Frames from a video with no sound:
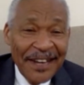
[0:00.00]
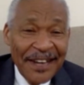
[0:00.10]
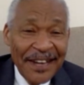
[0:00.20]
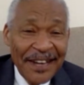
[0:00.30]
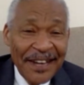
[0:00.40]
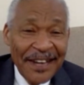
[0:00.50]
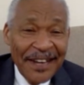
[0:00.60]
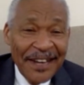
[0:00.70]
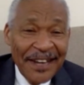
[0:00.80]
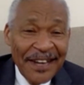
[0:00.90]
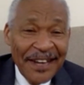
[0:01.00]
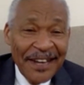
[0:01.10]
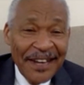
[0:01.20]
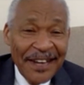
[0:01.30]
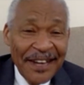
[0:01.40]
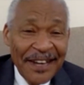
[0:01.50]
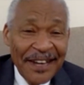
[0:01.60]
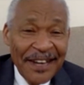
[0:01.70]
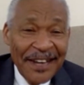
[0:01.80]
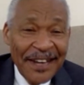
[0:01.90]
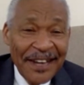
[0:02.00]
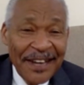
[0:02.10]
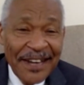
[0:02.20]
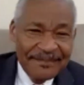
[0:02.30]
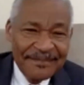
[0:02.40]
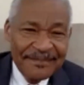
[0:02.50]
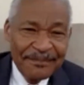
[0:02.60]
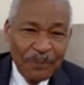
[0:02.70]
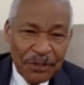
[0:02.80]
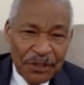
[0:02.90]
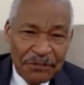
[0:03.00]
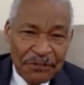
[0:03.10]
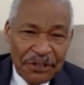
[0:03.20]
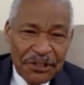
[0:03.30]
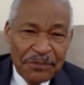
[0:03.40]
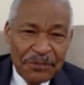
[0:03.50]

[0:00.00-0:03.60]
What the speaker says: I put on some music, mostly religious music,